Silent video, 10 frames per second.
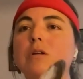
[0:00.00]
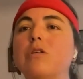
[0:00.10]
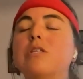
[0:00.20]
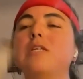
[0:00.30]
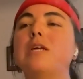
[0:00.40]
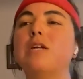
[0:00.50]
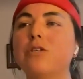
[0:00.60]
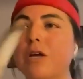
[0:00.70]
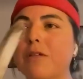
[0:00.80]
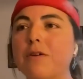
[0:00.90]
to see
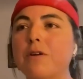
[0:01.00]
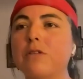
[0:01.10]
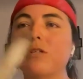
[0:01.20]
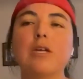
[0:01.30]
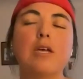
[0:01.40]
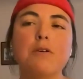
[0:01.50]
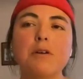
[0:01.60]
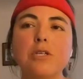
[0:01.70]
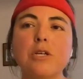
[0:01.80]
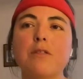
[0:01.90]
each other, to hear
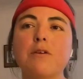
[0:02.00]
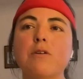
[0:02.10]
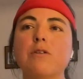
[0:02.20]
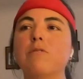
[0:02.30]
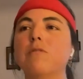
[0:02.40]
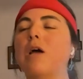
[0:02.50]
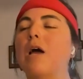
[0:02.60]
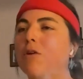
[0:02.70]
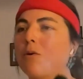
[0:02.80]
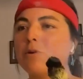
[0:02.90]
each other.
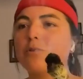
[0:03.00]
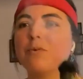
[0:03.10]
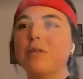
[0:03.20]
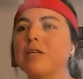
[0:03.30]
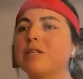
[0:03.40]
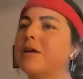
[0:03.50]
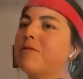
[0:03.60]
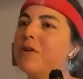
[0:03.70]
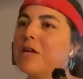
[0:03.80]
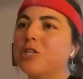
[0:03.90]
I know we're doing this
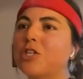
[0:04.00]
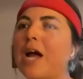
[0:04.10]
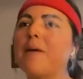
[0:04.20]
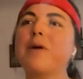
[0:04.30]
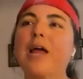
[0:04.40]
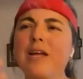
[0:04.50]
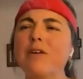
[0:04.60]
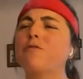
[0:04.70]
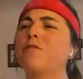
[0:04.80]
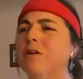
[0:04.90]
like via chat, but I
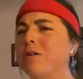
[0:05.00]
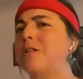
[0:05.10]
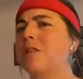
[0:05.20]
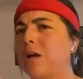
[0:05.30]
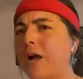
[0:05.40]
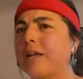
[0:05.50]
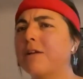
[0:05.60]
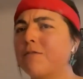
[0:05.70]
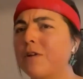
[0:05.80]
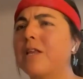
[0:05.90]
could
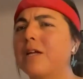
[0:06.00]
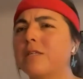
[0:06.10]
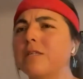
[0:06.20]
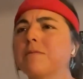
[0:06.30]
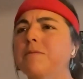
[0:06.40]
feel us,